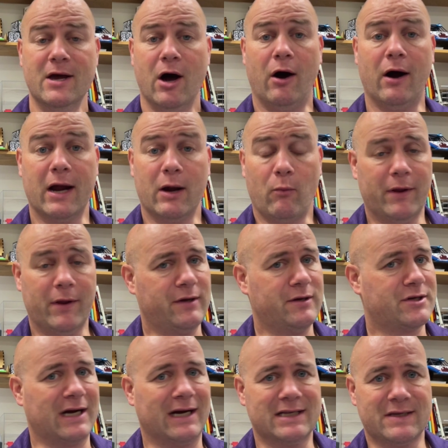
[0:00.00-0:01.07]
All right, whether you
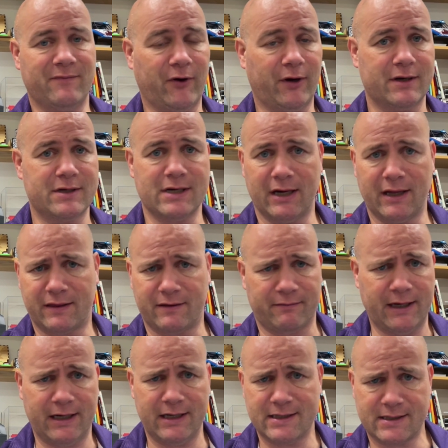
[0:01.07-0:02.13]
shot some footage on a
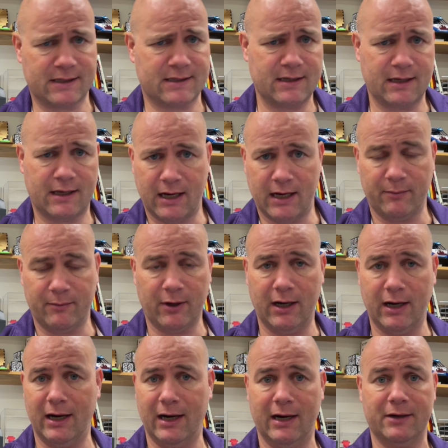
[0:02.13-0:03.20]
360 camera
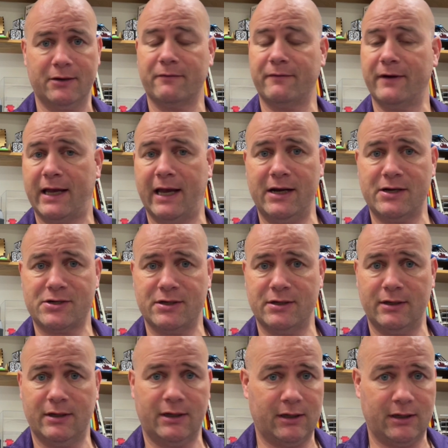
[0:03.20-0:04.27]
on your
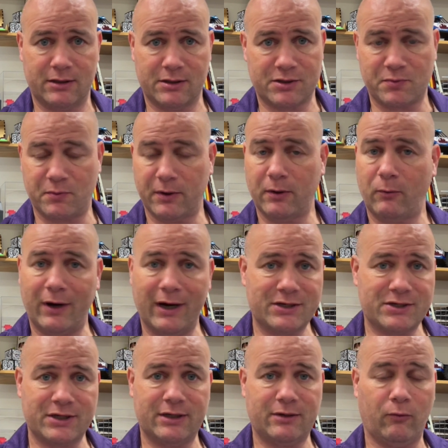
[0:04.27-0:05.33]
vacation and you just want to
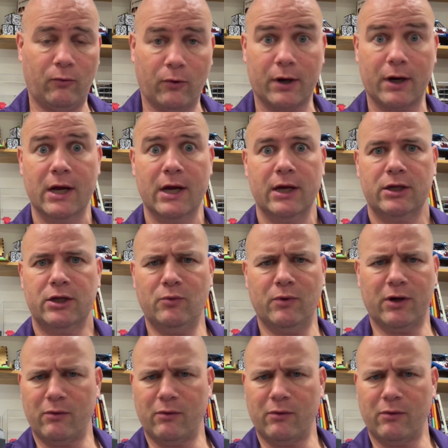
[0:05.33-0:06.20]
watch it, or you want to